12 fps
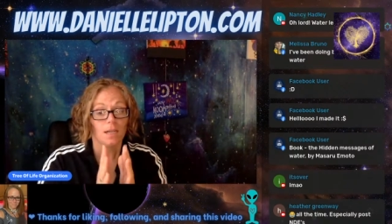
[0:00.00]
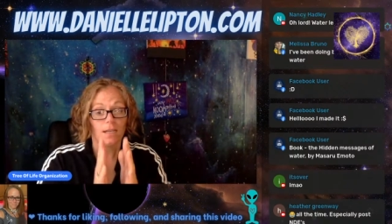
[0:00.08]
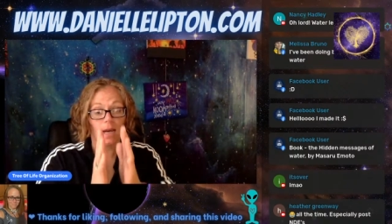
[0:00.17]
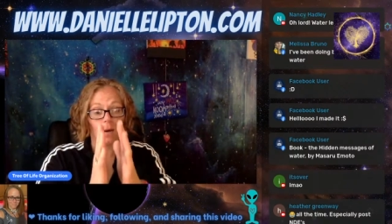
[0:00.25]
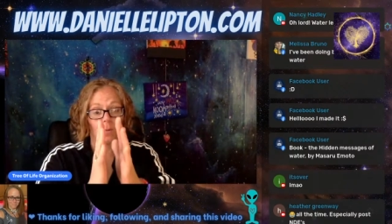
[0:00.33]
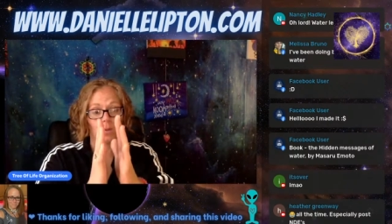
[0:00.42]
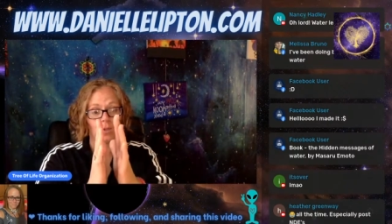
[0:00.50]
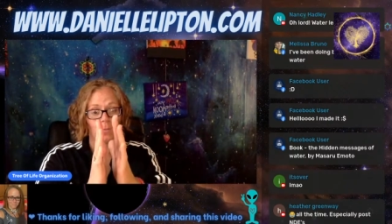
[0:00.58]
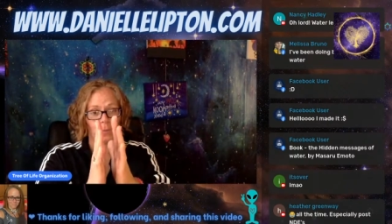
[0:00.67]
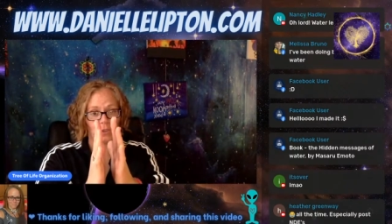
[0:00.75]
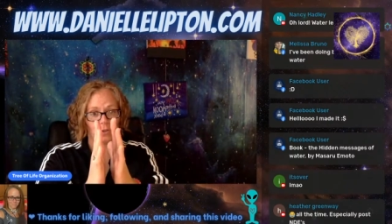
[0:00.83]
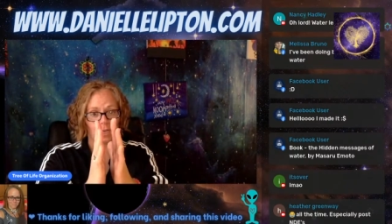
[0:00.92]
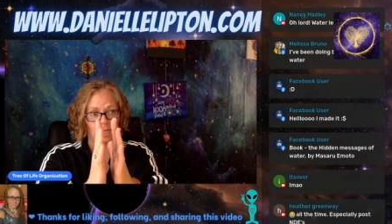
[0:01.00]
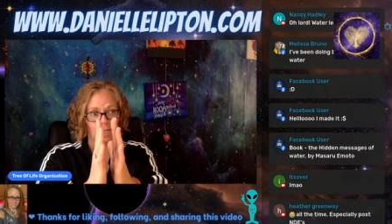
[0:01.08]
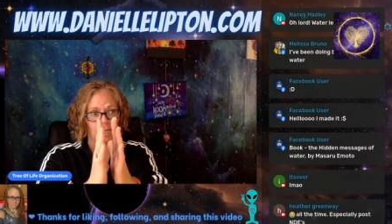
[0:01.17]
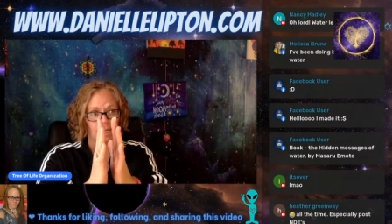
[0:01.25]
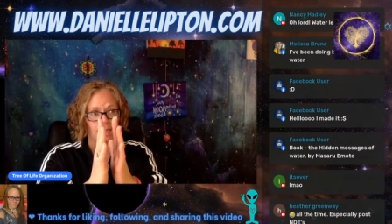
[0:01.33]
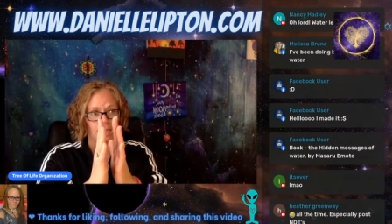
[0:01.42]
Now, when you put your hand
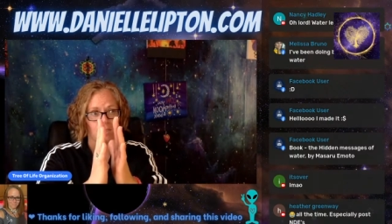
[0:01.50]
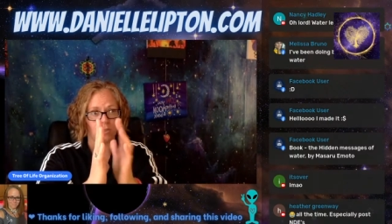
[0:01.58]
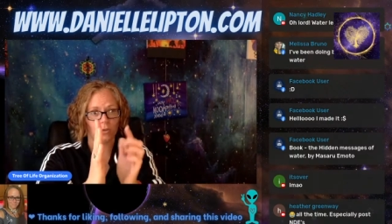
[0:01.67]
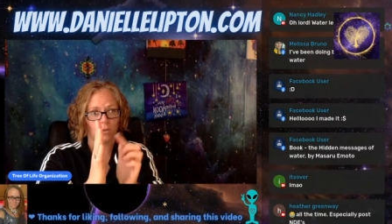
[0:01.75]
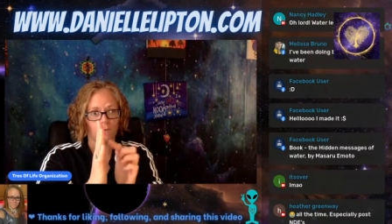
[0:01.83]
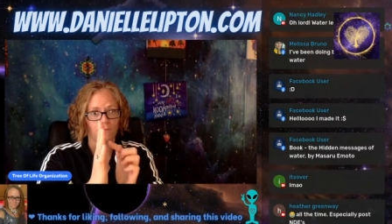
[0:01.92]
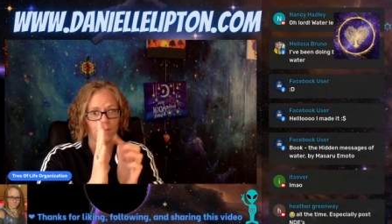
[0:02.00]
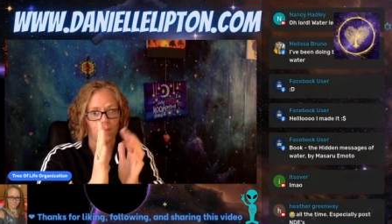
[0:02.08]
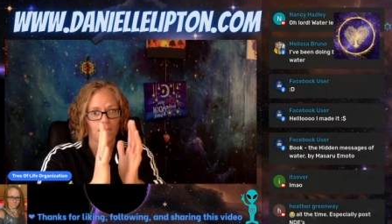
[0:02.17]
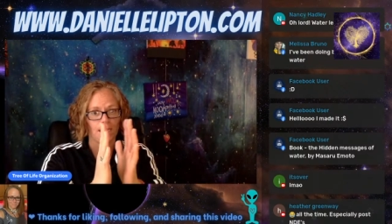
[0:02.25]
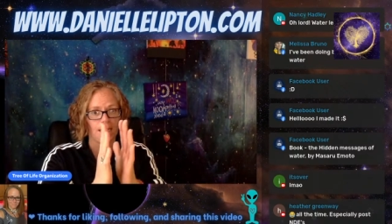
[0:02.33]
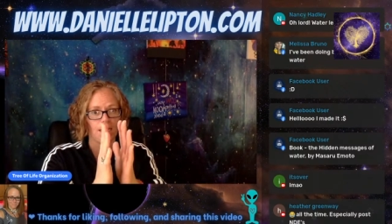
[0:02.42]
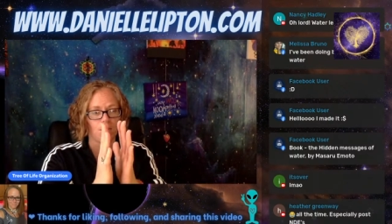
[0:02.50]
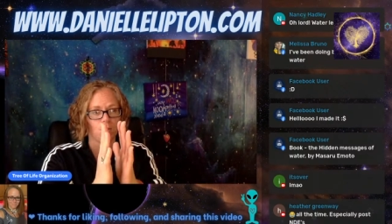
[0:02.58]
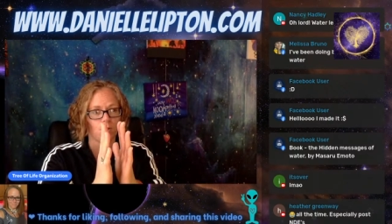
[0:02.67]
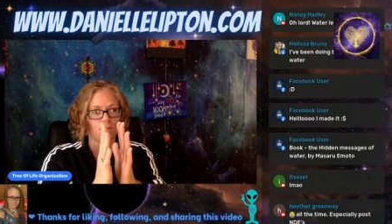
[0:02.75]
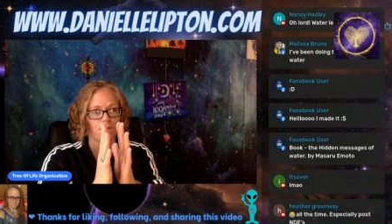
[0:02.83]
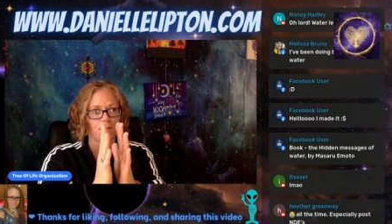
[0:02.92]
like this, you can feel the heat,
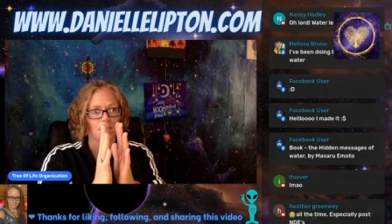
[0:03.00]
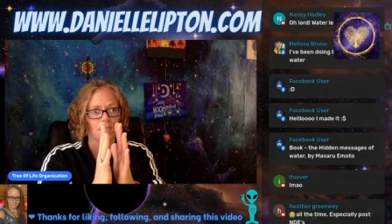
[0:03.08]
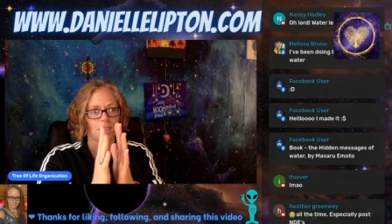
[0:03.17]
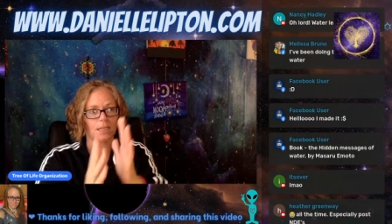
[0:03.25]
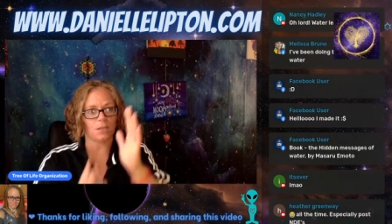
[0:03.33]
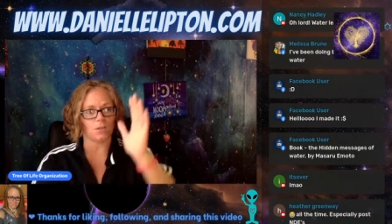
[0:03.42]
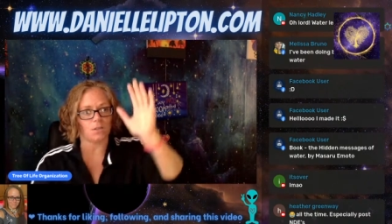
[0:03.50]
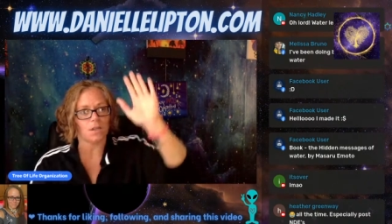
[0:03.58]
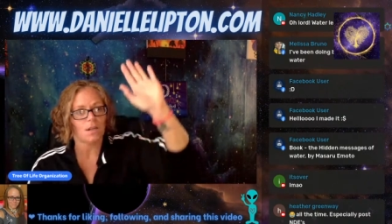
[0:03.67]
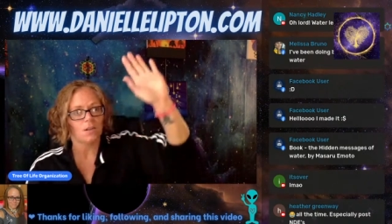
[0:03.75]
you can feel the tingles.